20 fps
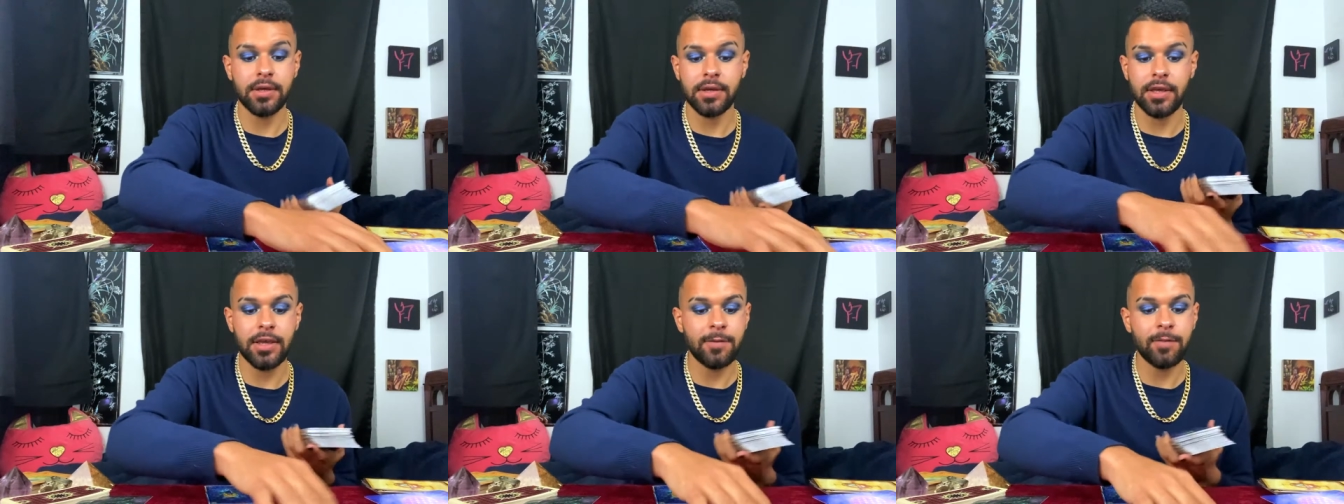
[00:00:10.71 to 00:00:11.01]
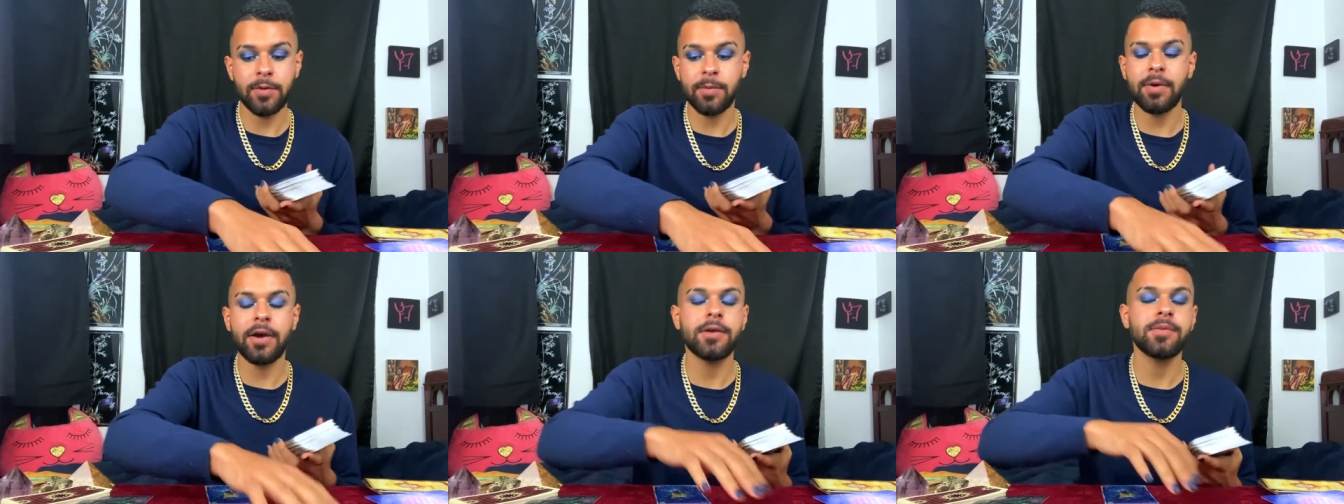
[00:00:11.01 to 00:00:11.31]
Keep
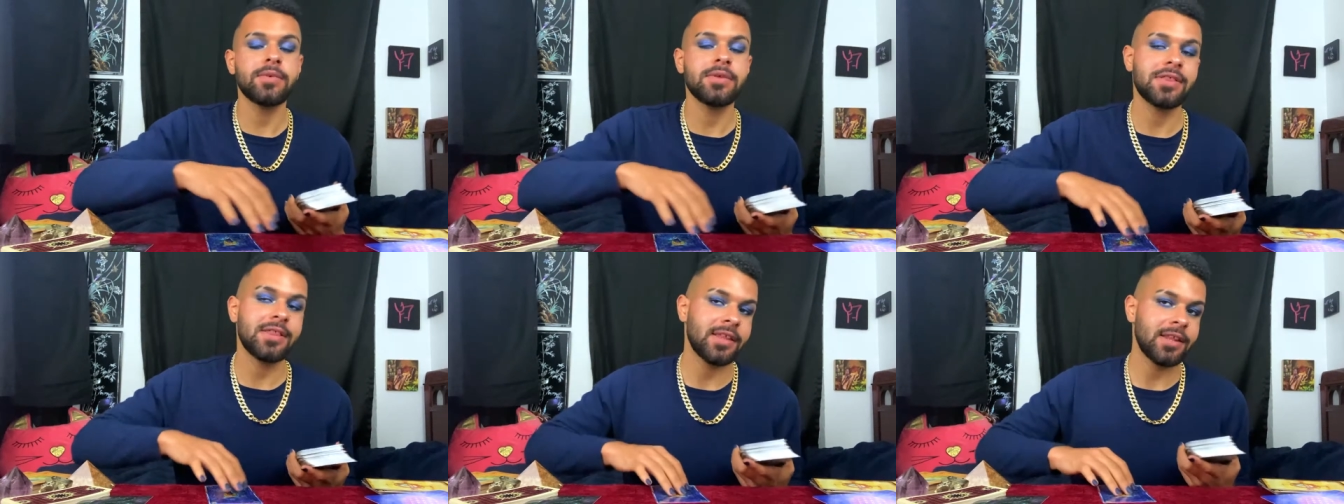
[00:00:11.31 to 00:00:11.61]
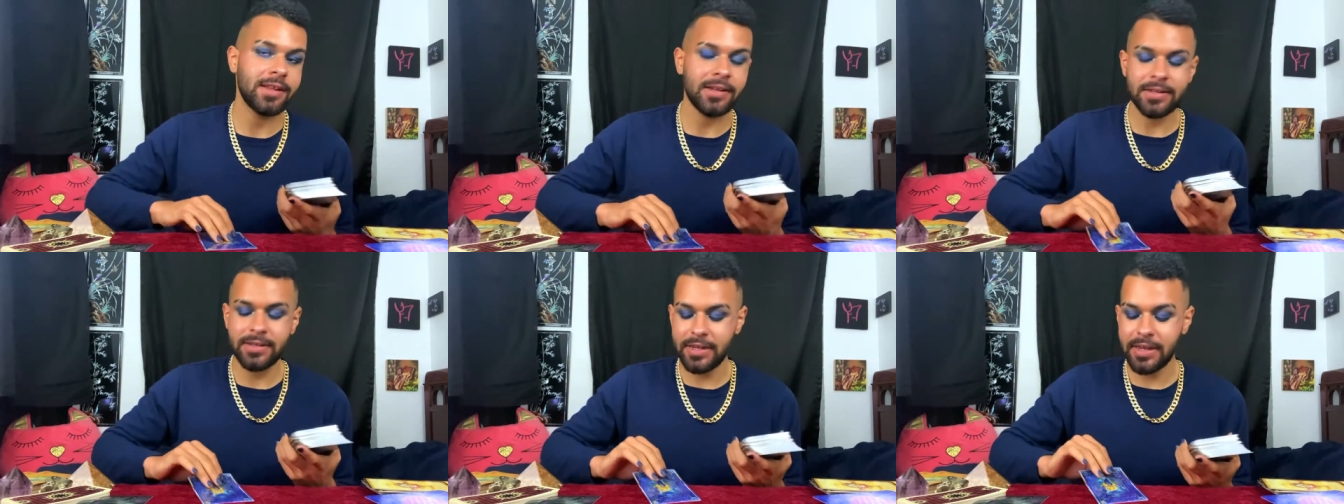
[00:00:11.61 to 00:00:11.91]
in mind with
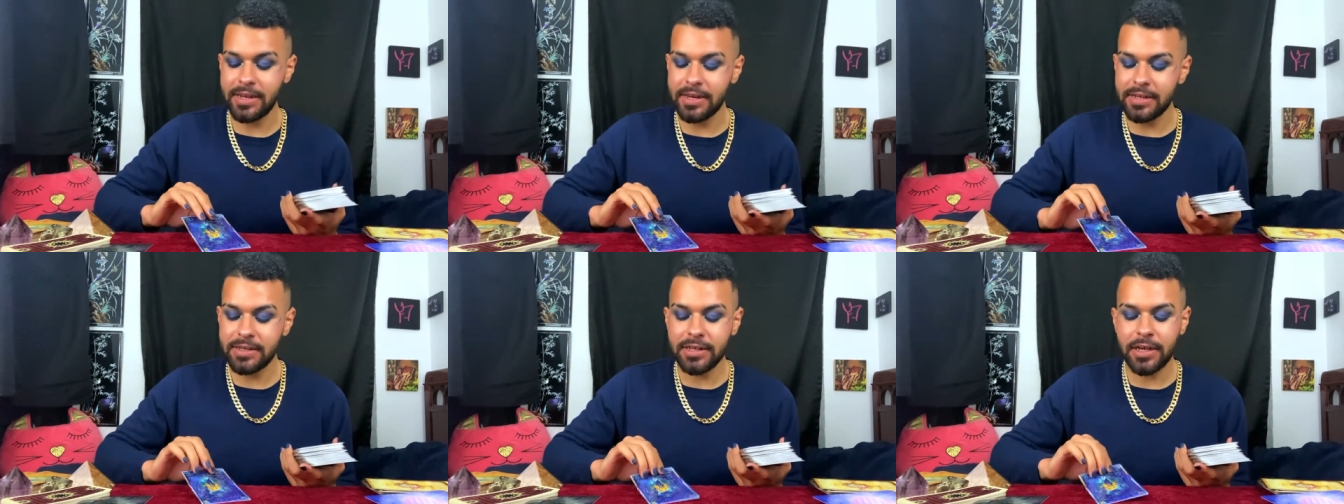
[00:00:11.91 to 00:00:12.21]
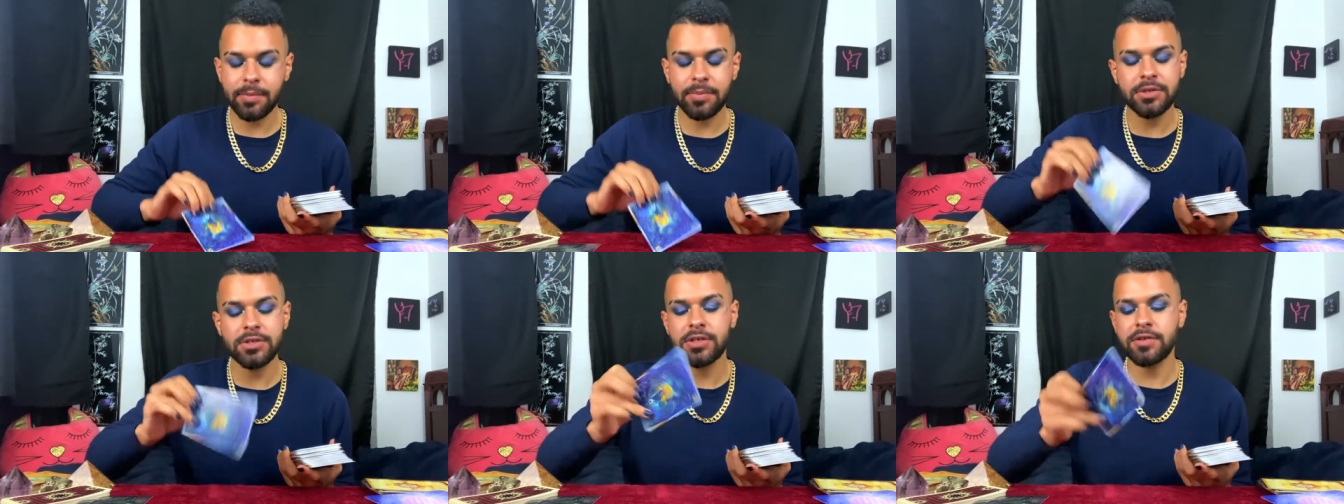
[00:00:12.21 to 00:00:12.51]
any
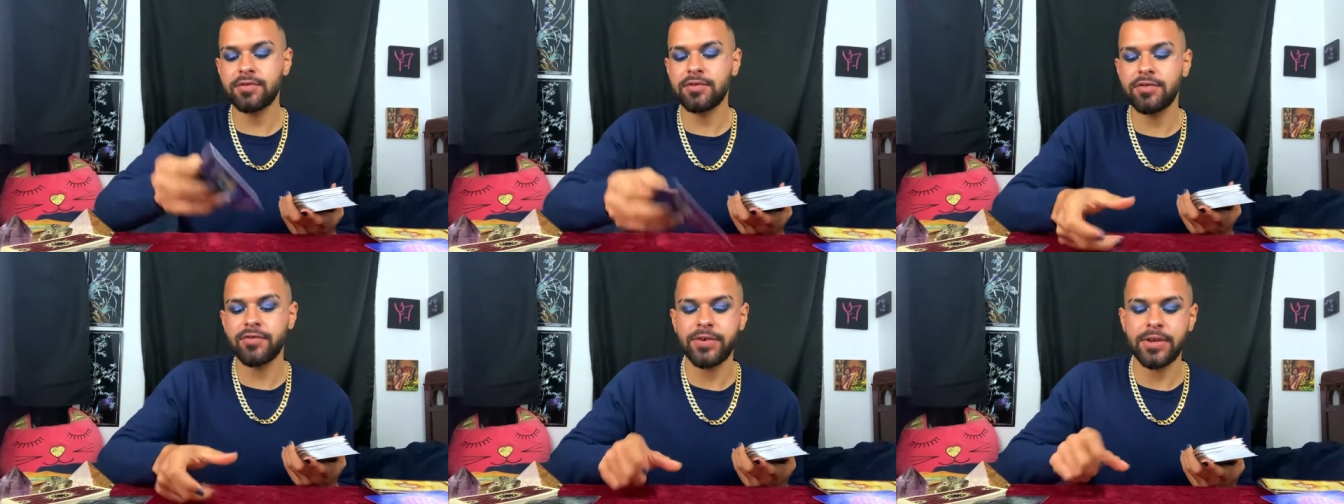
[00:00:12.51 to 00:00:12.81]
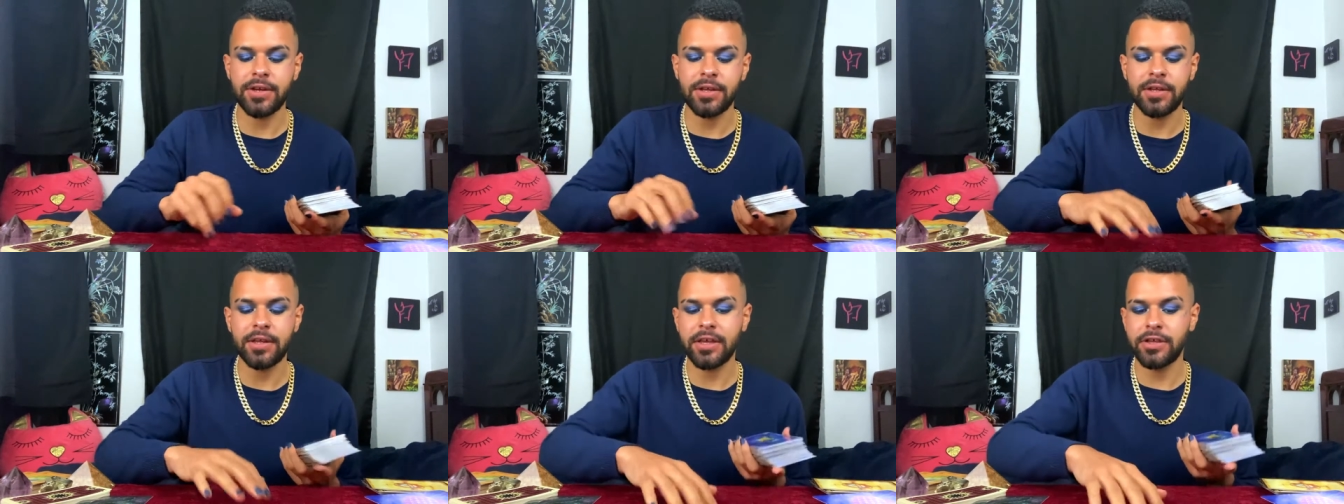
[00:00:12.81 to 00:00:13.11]
type of general
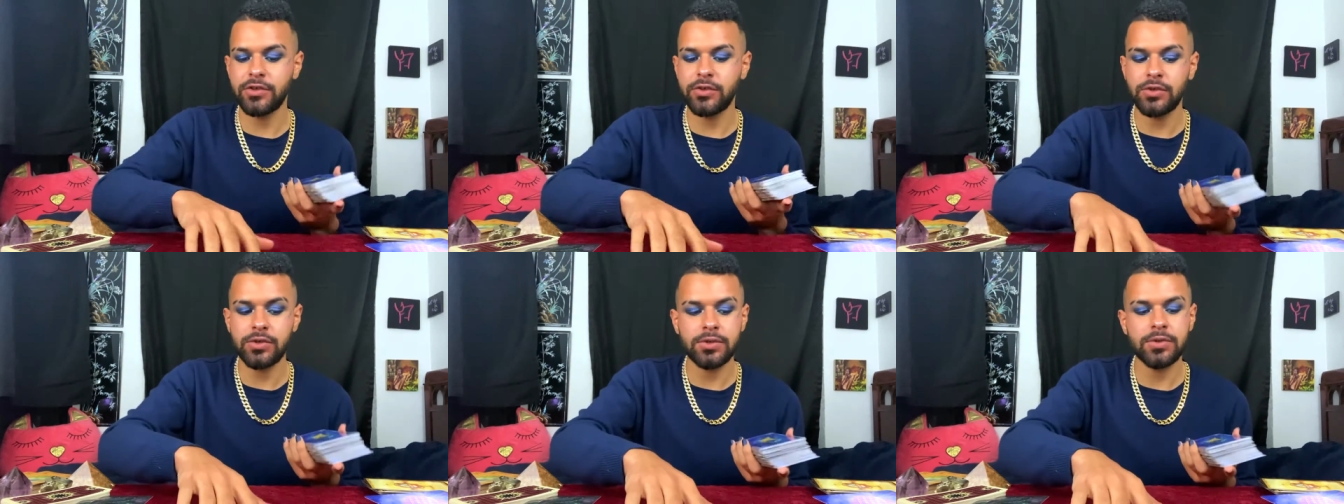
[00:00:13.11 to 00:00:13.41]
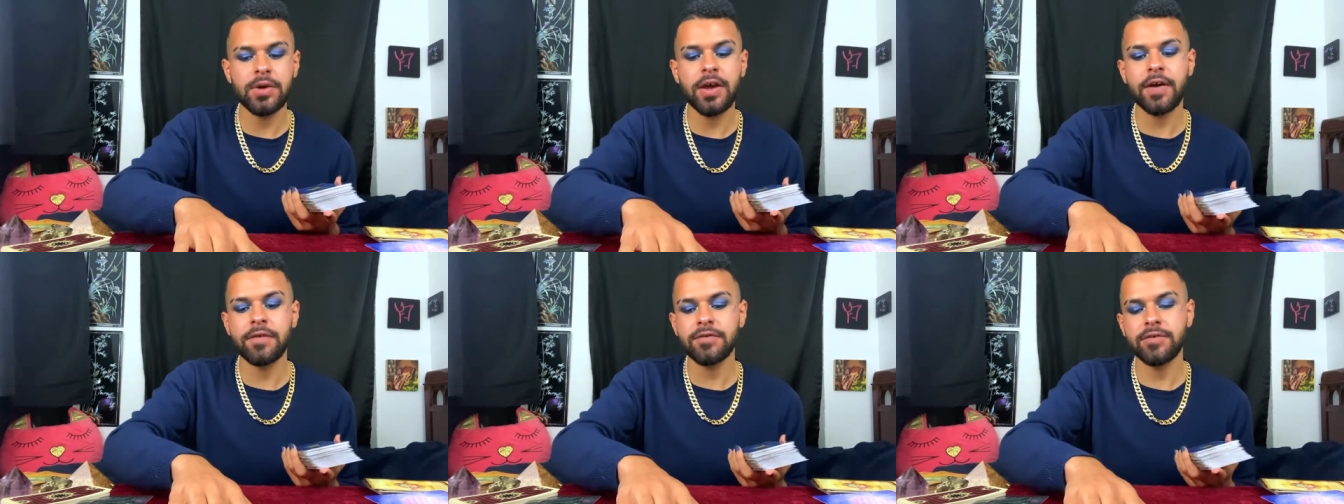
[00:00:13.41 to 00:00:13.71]
reading, you do
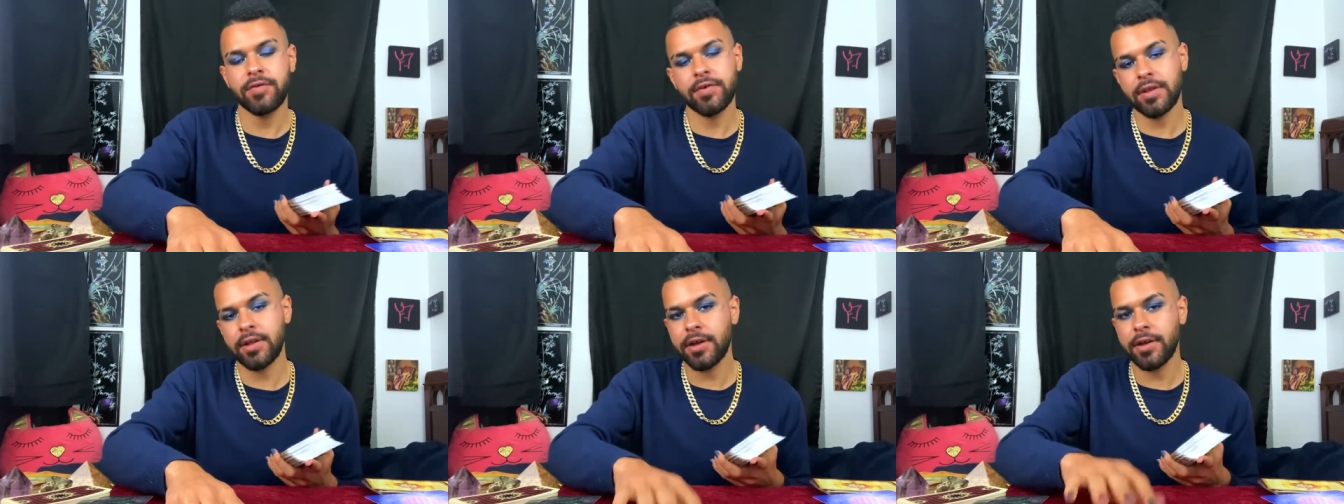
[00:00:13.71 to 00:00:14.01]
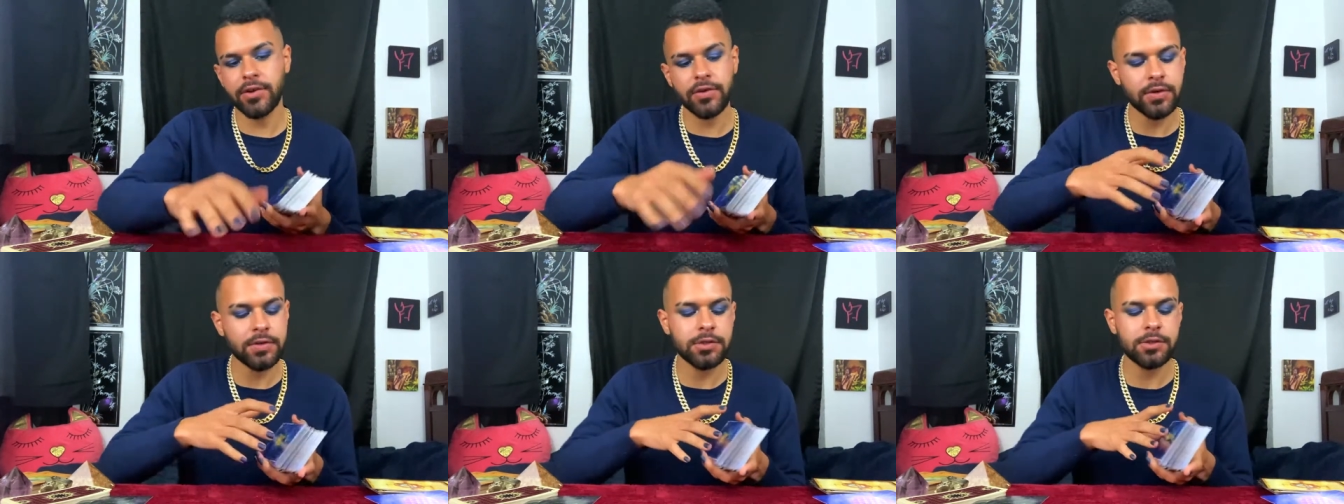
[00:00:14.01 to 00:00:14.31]
have to rely on
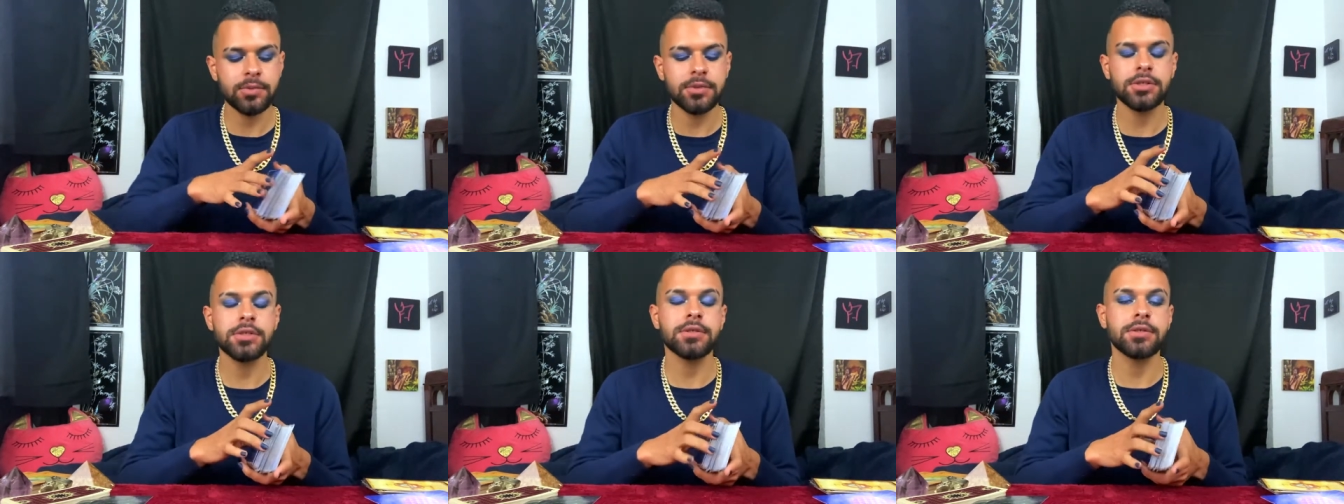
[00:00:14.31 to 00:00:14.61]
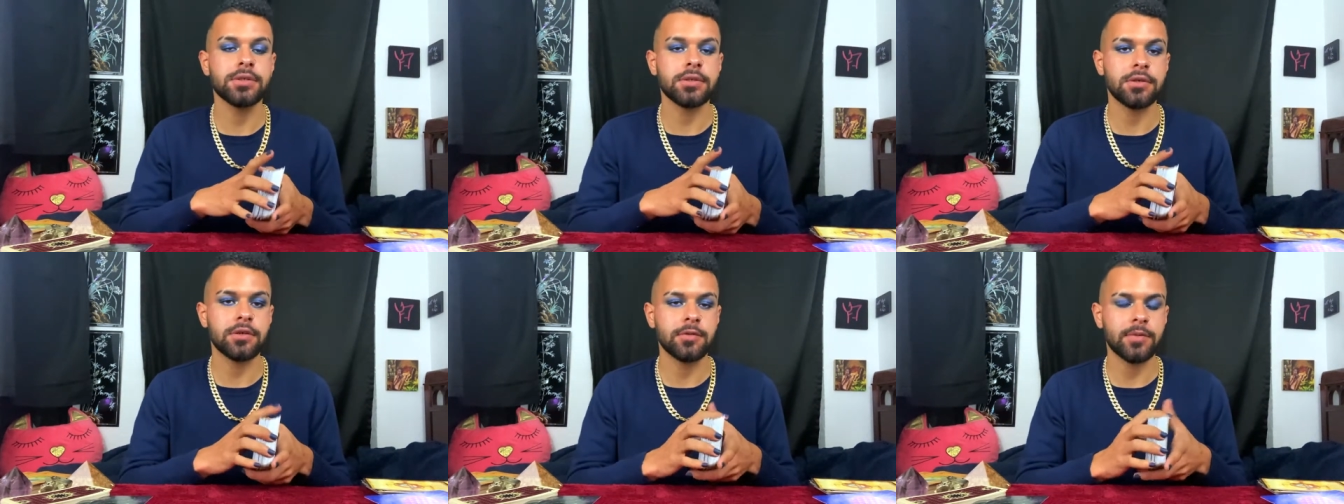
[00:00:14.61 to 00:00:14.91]
your intuition a
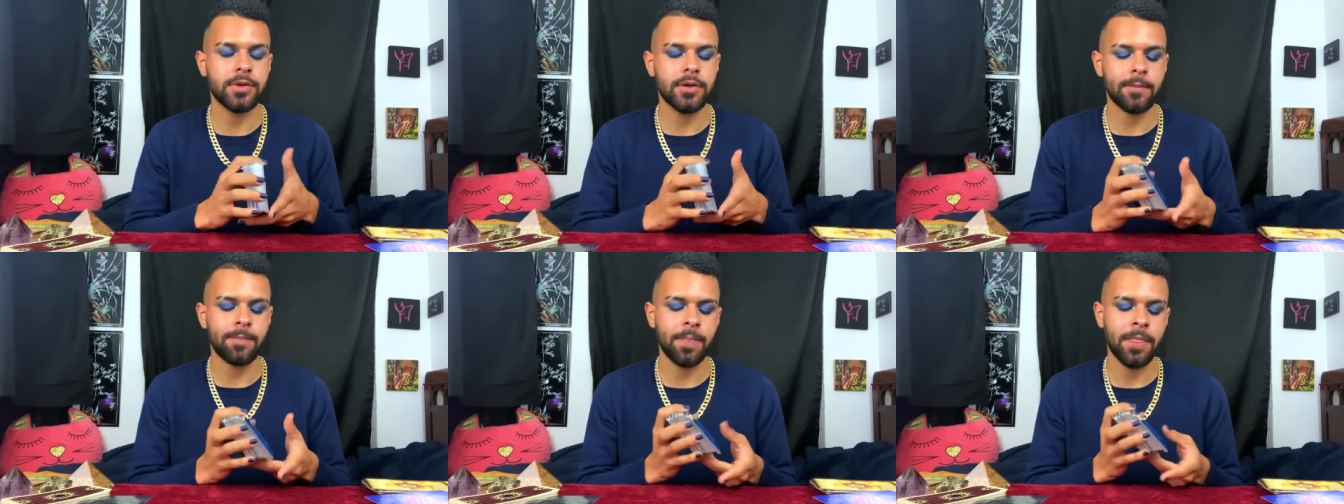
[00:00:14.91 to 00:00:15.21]
little bit.